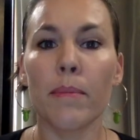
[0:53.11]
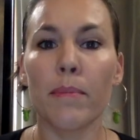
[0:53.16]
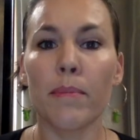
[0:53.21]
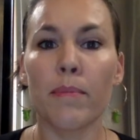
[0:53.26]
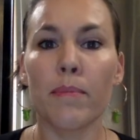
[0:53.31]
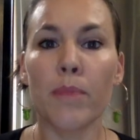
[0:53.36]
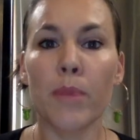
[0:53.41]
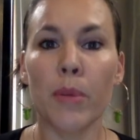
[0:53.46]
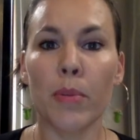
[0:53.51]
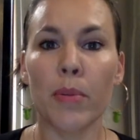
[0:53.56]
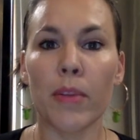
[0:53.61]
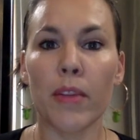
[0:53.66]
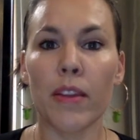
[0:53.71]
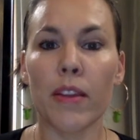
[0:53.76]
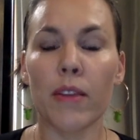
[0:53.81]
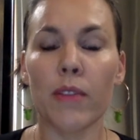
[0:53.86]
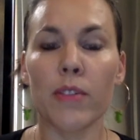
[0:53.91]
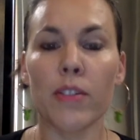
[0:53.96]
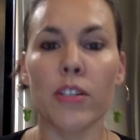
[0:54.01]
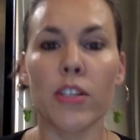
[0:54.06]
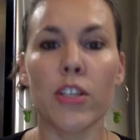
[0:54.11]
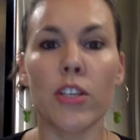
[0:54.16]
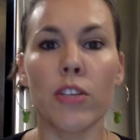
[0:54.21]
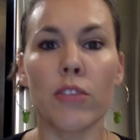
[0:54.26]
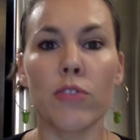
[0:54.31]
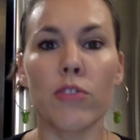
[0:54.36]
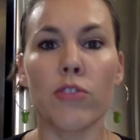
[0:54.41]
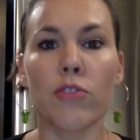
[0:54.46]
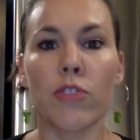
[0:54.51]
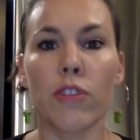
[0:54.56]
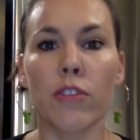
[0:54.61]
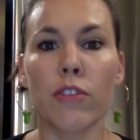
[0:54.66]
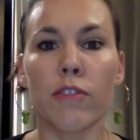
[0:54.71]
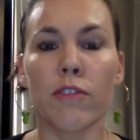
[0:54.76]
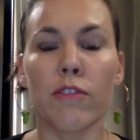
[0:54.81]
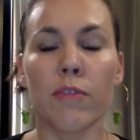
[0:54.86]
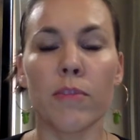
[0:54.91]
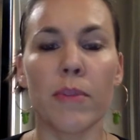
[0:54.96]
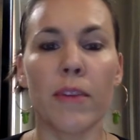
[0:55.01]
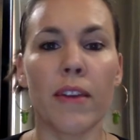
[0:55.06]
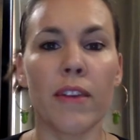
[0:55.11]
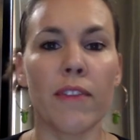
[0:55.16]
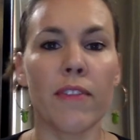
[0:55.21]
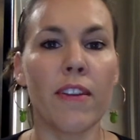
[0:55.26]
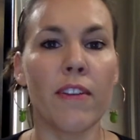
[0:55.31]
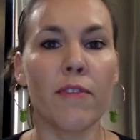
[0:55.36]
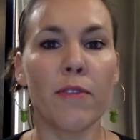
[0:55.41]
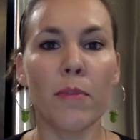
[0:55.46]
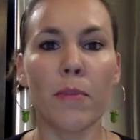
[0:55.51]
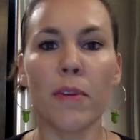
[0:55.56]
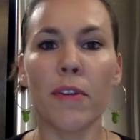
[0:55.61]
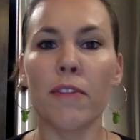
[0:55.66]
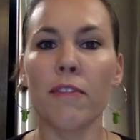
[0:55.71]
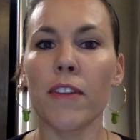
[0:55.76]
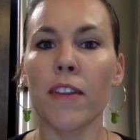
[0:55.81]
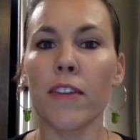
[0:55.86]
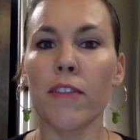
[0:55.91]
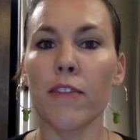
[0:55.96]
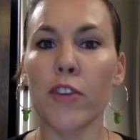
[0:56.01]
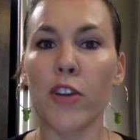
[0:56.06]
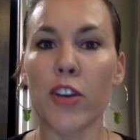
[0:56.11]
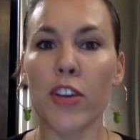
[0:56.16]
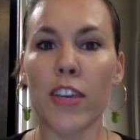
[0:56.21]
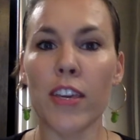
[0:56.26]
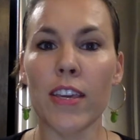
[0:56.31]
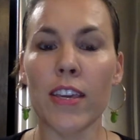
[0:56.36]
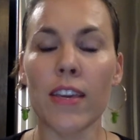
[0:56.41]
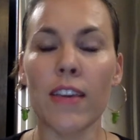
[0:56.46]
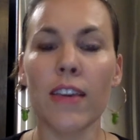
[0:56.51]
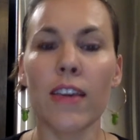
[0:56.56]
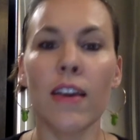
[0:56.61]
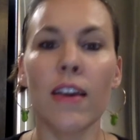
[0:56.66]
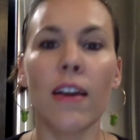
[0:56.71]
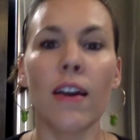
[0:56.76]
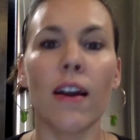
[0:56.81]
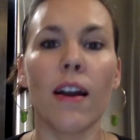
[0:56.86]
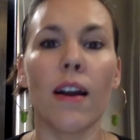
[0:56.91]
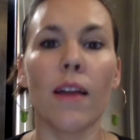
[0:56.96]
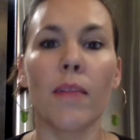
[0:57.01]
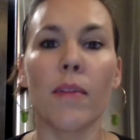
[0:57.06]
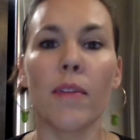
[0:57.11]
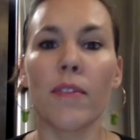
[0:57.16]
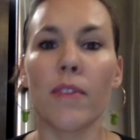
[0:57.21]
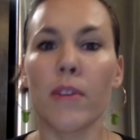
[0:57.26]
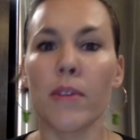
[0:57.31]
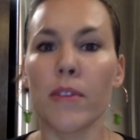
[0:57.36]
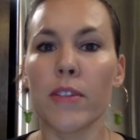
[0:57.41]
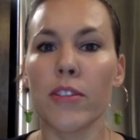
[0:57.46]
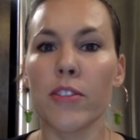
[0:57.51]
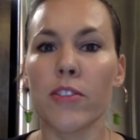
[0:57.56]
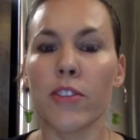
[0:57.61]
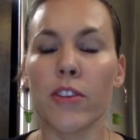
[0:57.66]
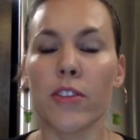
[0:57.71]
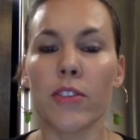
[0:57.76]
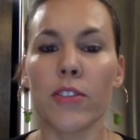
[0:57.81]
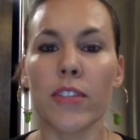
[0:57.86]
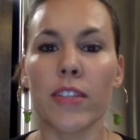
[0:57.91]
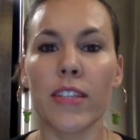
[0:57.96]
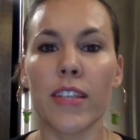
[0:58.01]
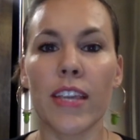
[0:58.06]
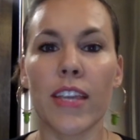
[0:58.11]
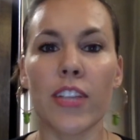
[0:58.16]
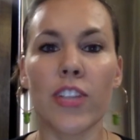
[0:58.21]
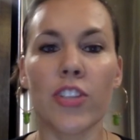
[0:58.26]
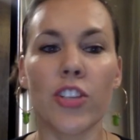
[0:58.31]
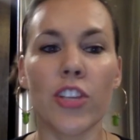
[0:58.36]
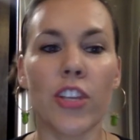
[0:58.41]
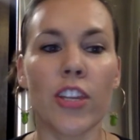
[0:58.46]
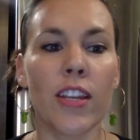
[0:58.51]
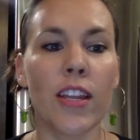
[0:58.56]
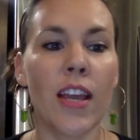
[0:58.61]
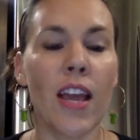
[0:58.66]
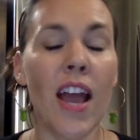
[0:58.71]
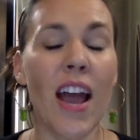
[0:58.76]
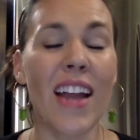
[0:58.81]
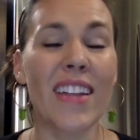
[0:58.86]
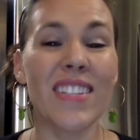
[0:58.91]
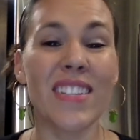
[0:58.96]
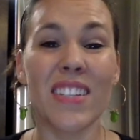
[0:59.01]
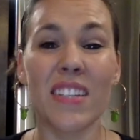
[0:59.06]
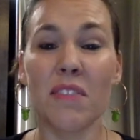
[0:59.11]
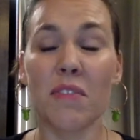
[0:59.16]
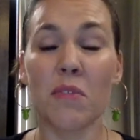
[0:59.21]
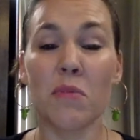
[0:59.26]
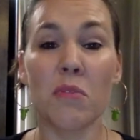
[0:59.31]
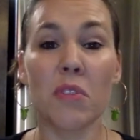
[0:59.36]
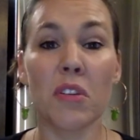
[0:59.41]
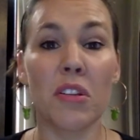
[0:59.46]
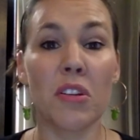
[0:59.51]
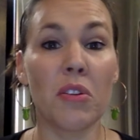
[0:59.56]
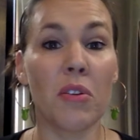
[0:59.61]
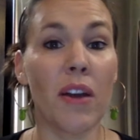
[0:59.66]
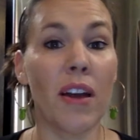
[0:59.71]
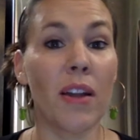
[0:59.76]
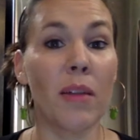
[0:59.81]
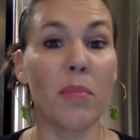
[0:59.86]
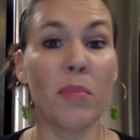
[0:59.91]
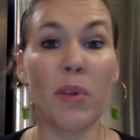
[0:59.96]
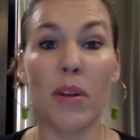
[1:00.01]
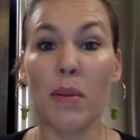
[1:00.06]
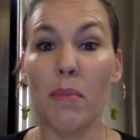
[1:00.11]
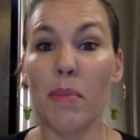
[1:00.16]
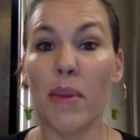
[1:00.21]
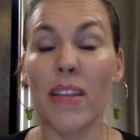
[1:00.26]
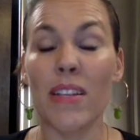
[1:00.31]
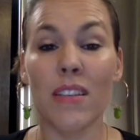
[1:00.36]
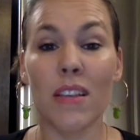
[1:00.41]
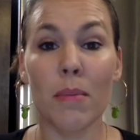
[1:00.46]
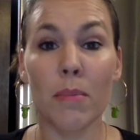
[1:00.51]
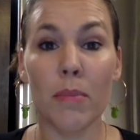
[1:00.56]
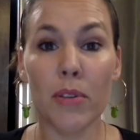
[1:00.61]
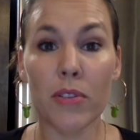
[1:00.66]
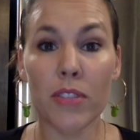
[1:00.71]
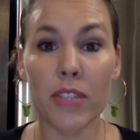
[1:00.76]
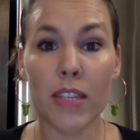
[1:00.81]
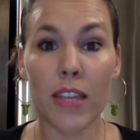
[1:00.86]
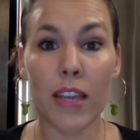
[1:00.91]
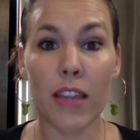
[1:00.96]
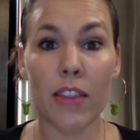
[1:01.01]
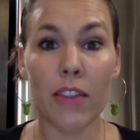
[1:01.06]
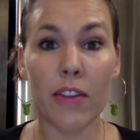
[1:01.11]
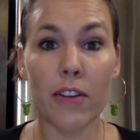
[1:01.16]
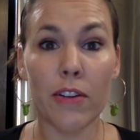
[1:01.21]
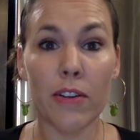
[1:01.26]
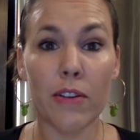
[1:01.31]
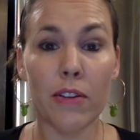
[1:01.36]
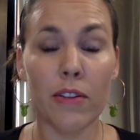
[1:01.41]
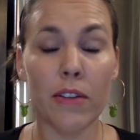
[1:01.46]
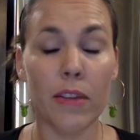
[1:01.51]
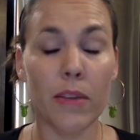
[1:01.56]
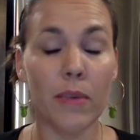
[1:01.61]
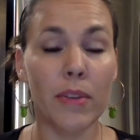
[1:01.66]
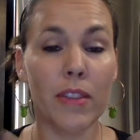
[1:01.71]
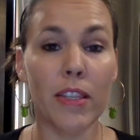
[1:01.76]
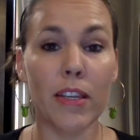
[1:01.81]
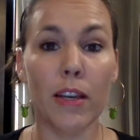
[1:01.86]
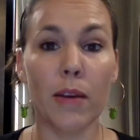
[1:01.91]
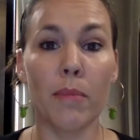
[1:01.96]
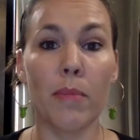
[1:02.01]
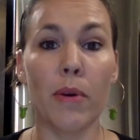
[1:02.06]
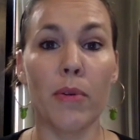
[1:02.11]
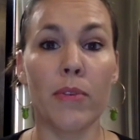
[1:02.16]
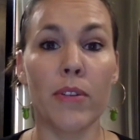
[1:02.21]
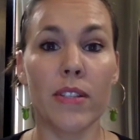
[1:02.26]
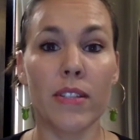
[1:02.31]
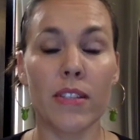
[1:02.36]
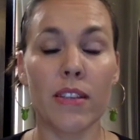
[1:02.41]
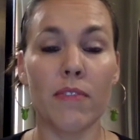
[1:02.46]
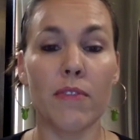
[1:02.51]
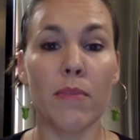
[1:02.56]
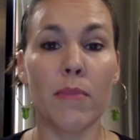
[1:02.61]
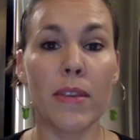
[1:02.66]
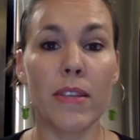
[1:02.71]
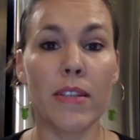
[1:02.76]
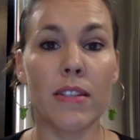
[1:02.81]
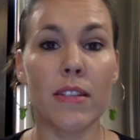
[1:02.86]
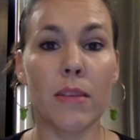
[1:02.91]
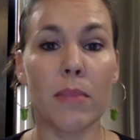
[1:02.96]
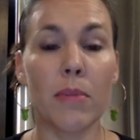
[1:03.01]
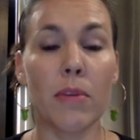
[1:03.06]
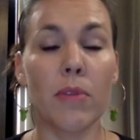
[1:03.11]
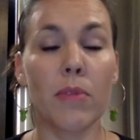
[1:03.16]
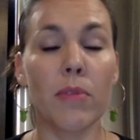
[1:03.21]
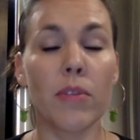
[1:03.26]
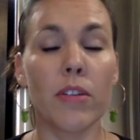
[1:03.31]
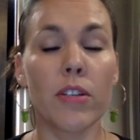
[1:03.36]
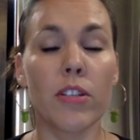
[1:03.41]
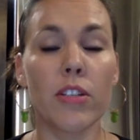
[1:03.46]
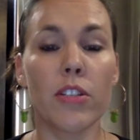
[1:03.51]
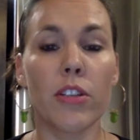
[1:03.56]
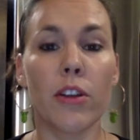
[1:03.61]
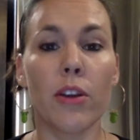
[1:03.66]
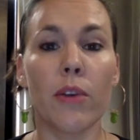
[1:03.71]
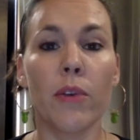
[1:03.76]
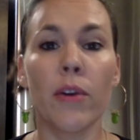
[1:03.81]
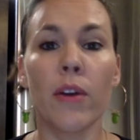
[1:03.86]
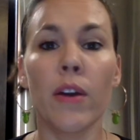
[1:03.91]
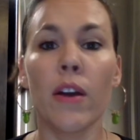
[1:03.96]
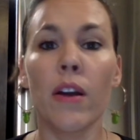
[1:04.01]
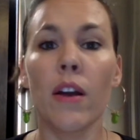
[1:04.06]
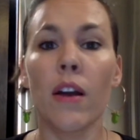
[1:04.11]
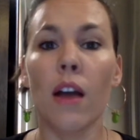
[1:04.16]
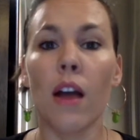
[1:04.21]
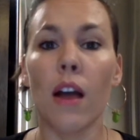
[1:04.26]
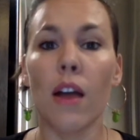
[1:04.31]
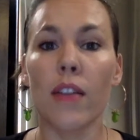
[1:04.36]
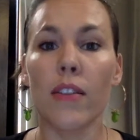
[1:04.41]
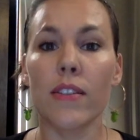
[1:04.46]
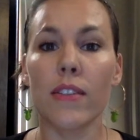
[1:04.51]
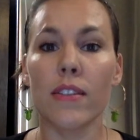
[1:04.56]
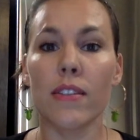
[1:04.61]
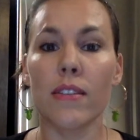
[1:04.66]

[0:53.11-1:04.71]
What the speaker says: Meal planning was a huge struggle for me. I've never been a fan of cooking. I've always struggled in the kitchen. I didn't even really know how to put a basic meal together, like what the components of a basic meal were. So this is